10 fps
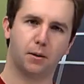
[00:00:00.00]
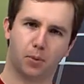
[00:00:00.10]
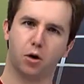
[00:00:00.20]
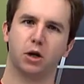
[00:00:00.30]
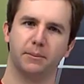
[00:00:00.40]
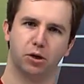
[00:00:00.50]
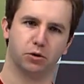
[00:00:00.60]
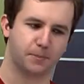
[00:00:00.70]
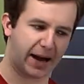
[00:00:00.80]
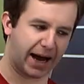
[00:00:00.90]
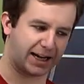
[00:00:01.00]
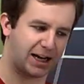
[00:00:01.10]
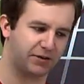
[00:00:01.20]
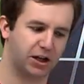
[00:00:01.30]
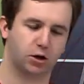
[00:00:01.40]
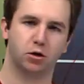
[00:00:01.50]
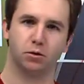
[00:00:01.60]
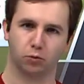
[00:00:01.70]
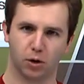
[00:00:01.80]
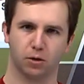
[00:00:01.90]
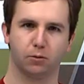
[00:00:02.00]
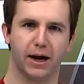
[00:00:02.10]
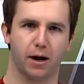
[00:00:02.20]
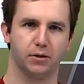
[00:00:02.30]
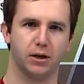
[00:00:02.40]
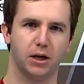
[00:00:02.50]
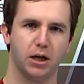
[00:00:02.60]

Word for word: ball coming to his backhand that he couldn't run around.